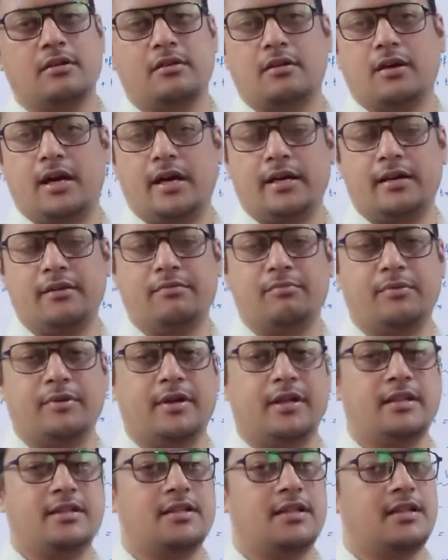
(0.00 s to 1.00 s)
RF
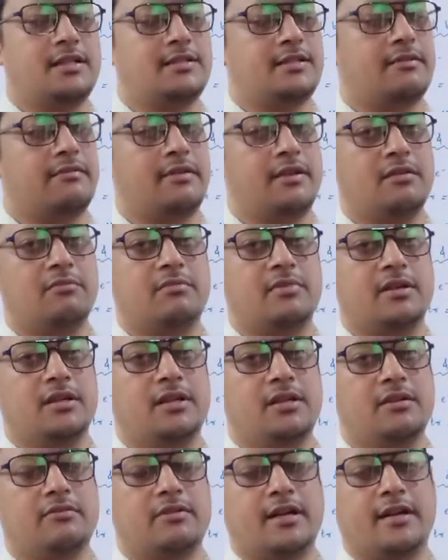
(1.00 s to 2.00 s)
potential is available,
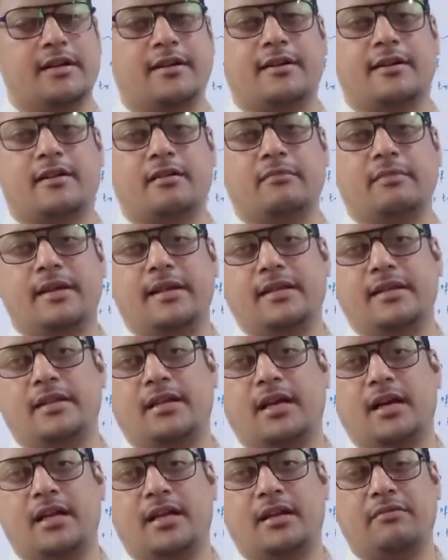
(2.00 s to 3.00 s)
you can determine the
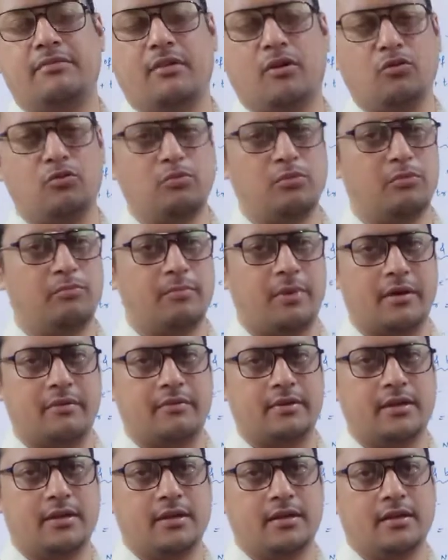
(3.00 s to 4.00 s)
RF output
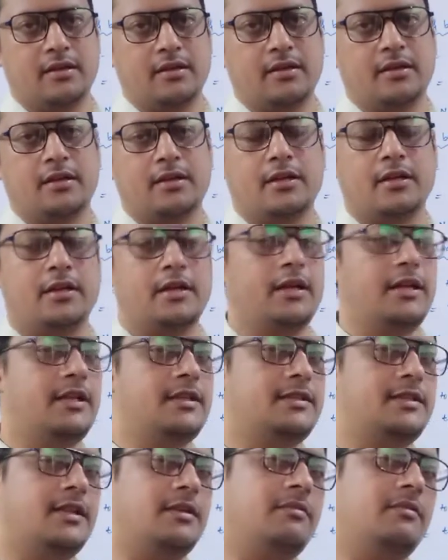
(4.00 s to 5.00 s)
power.
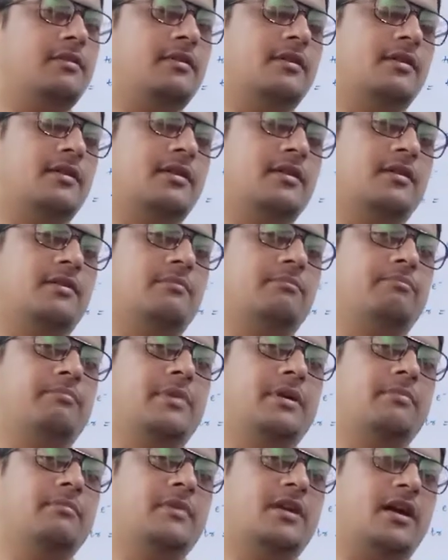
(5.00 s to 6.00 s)
DC
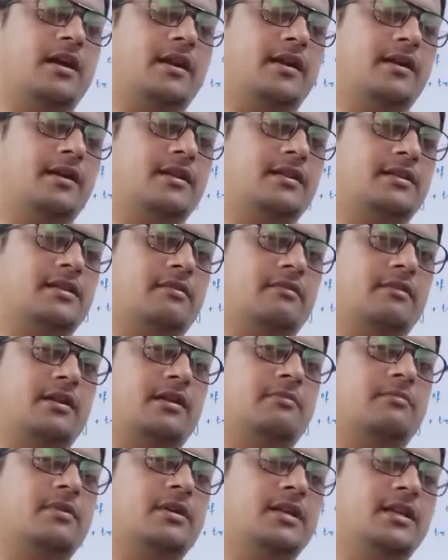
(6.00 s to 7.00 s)
beam current is
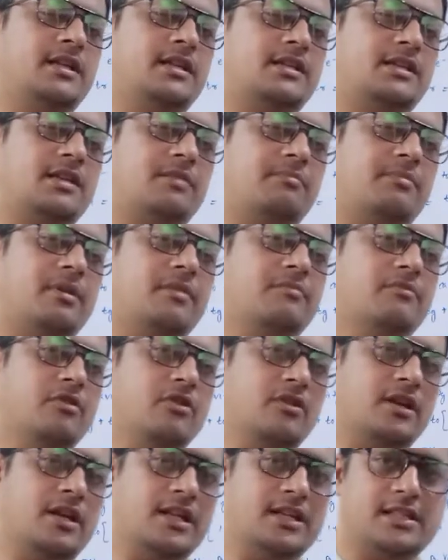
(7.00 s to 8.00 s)
available, DC beam
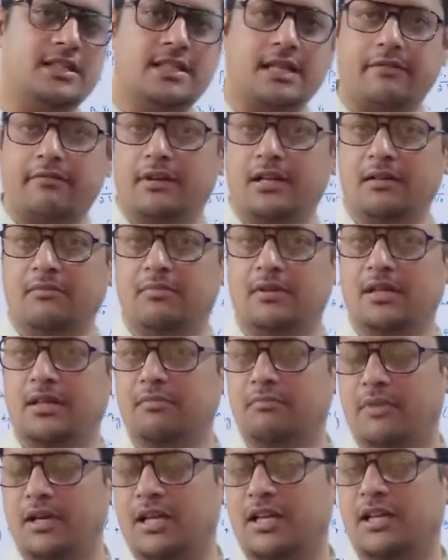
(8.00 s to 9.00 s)
voltage is available.
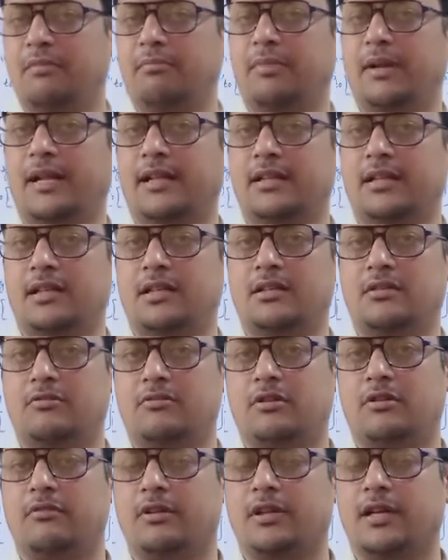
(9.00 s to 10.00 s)
Multiply these two,
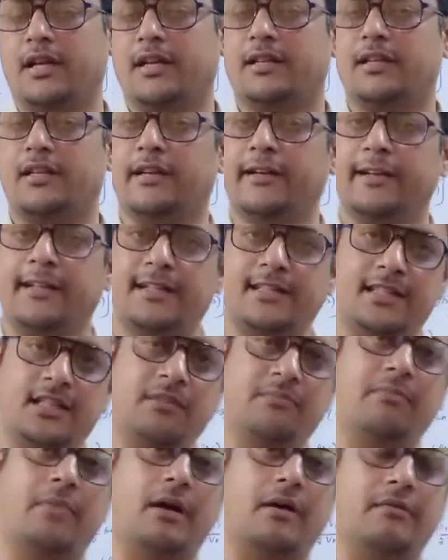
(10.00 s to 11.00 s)
you will get the DC
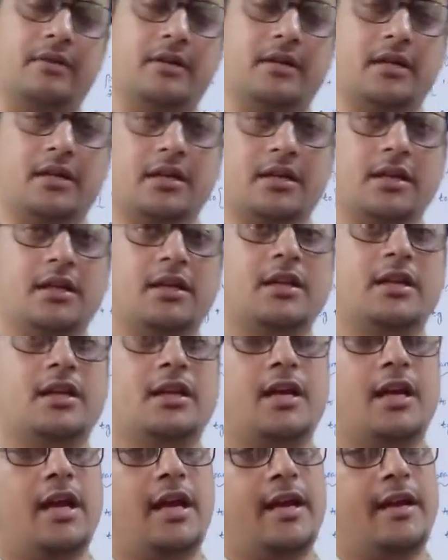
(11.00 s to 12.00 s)
power,
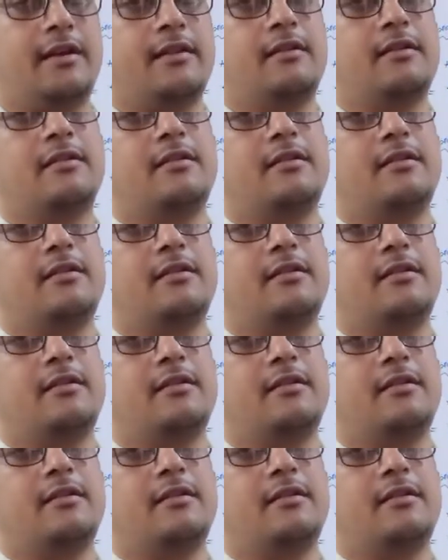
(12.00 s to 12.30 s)
and